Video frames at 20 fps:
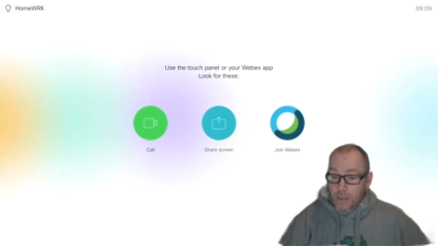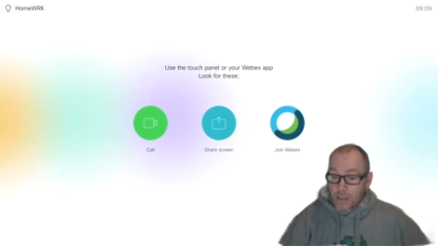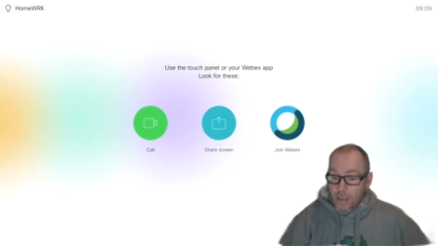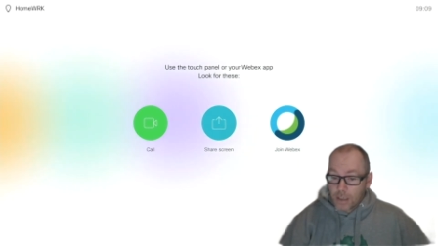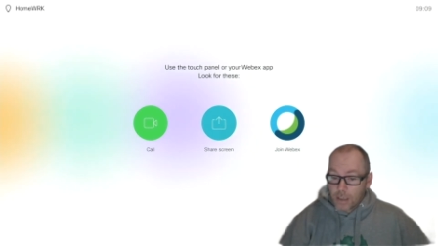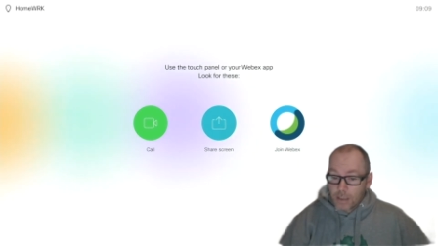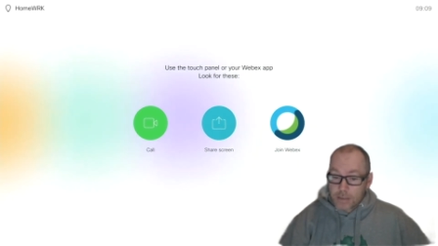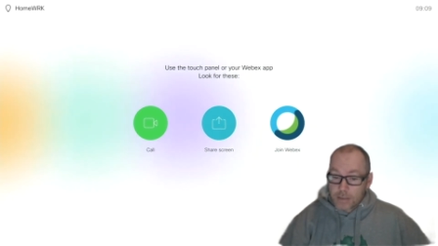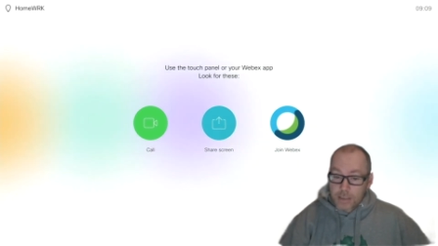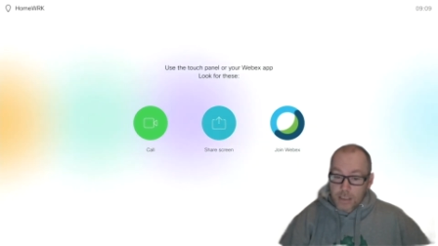
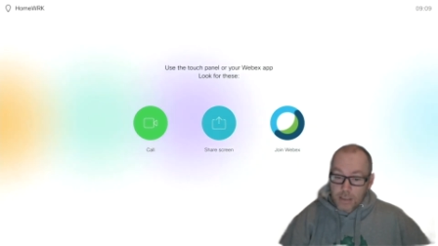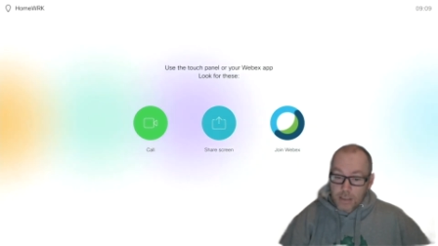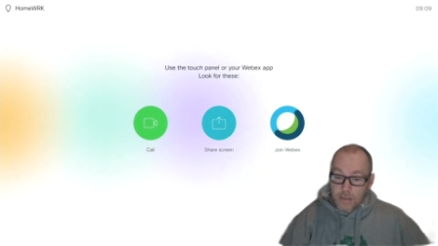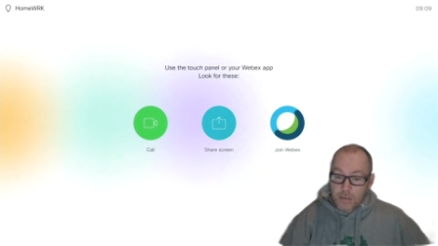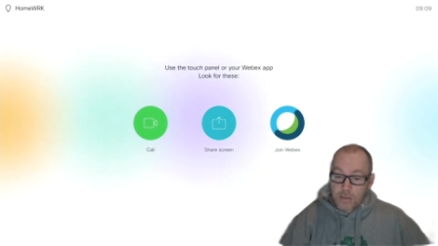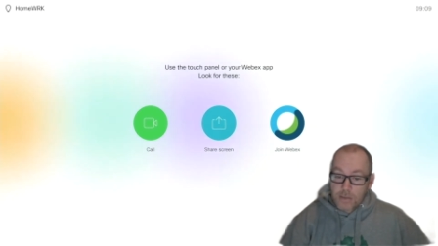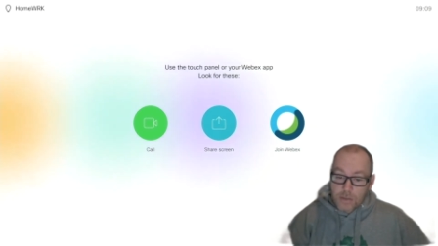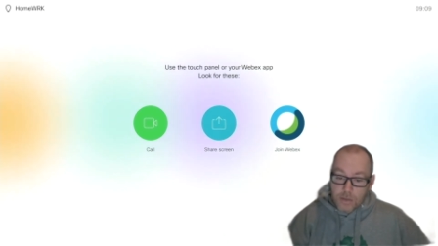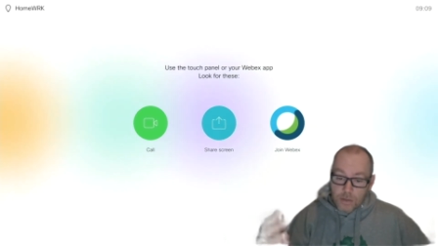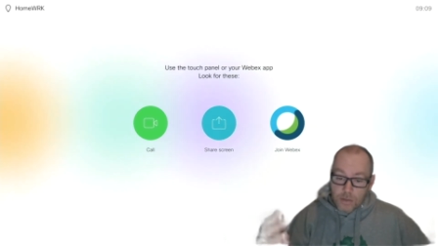it set it
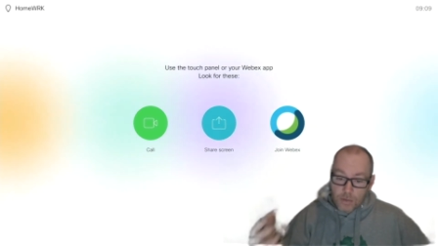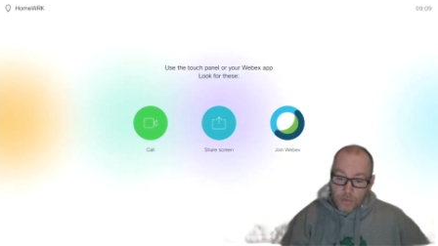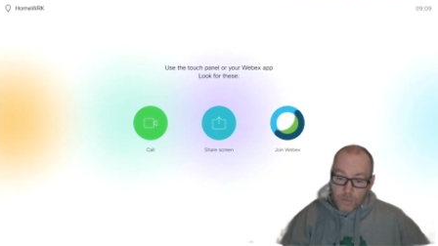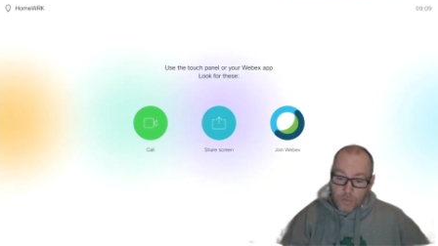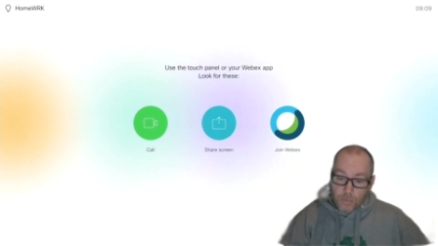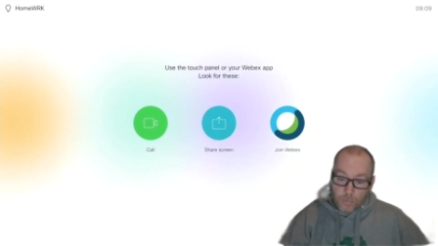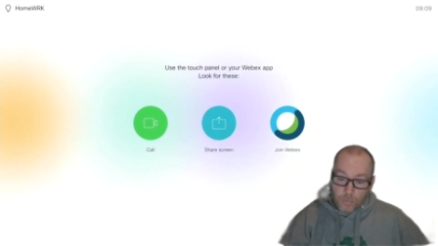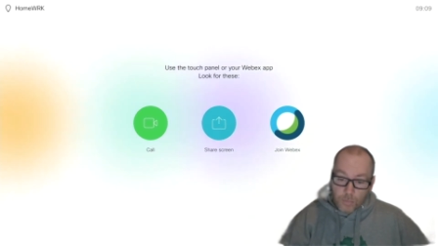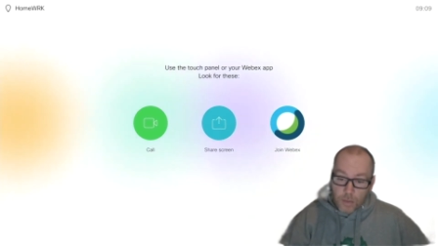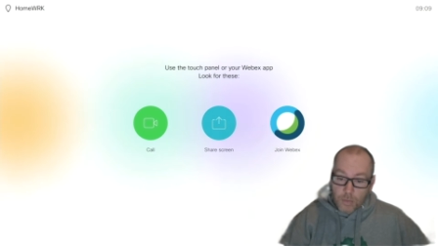to 2,
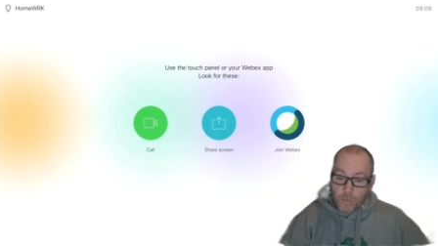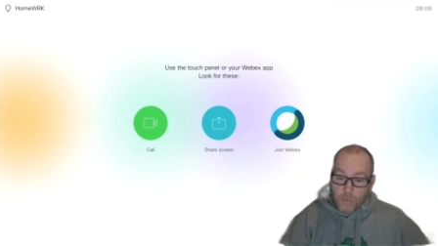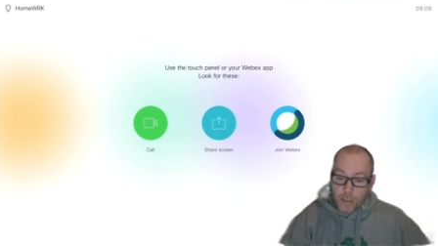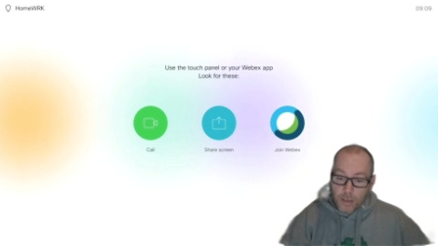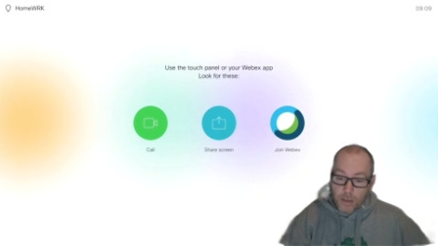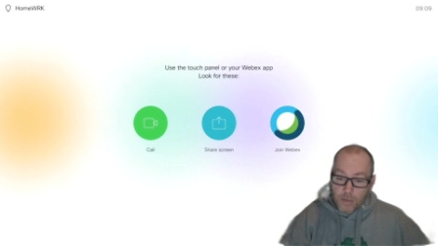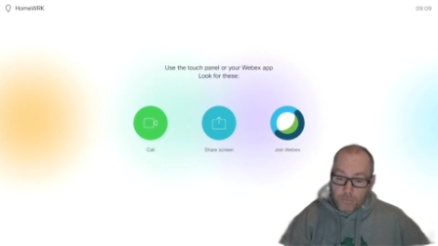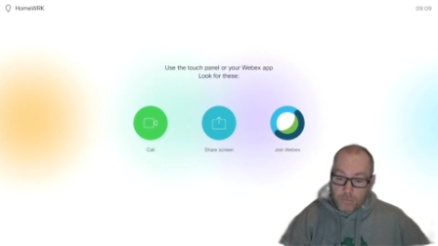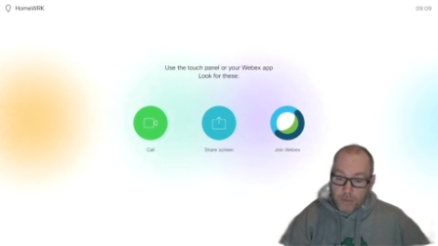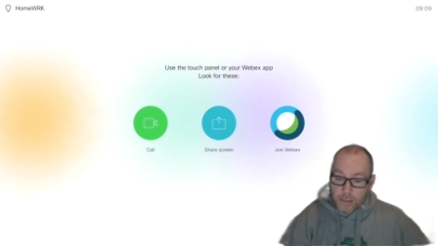and we went
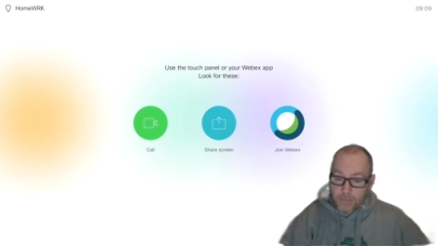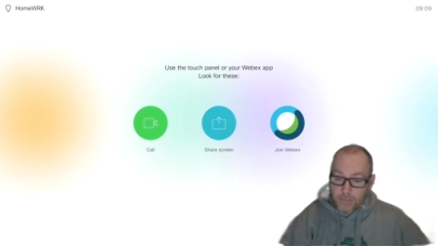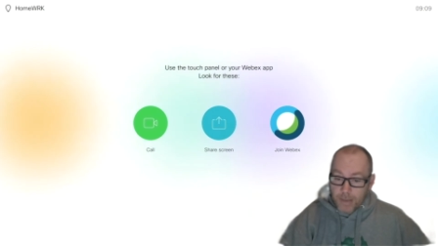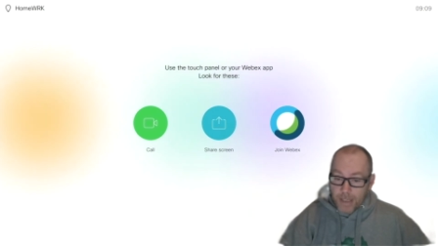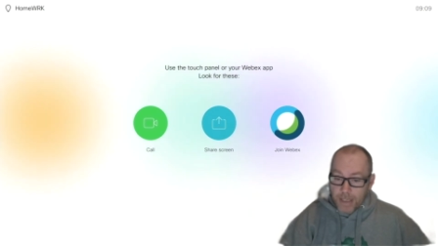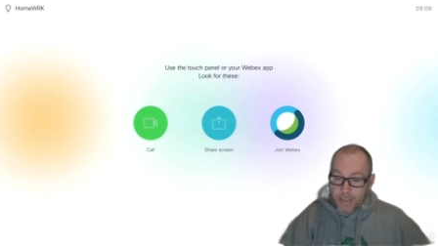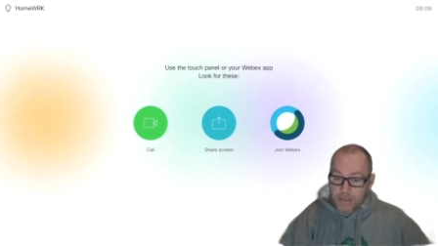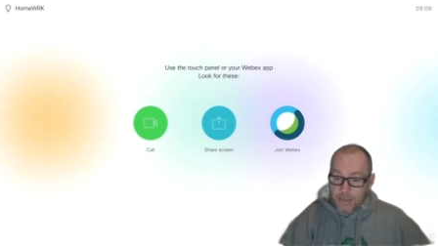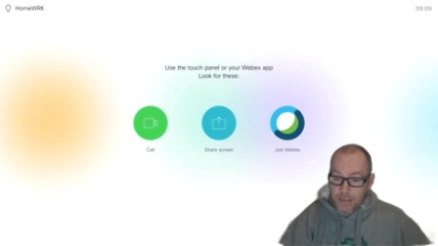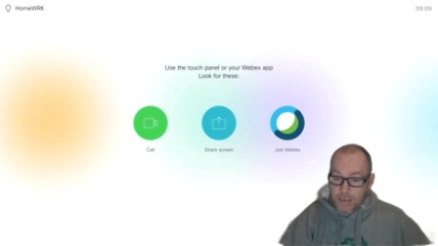over
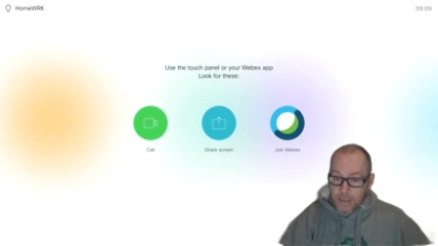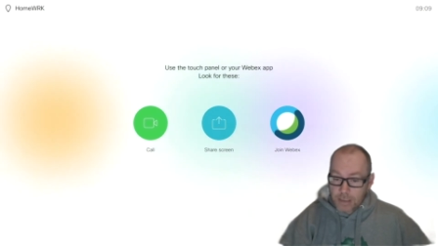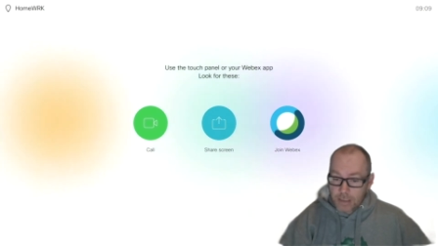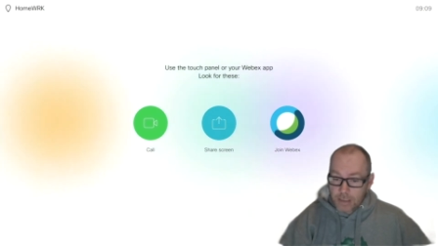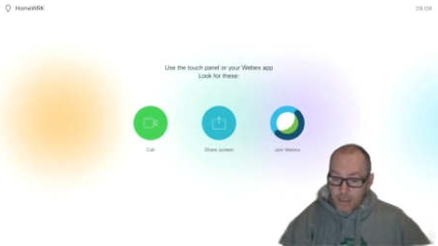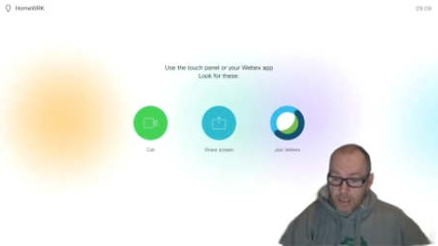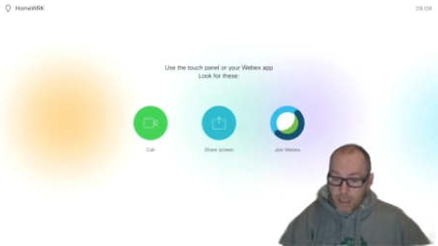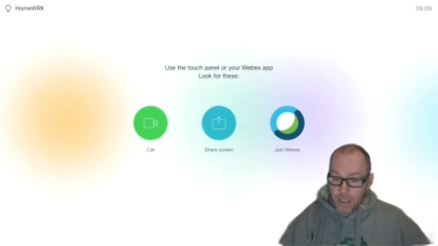capacity,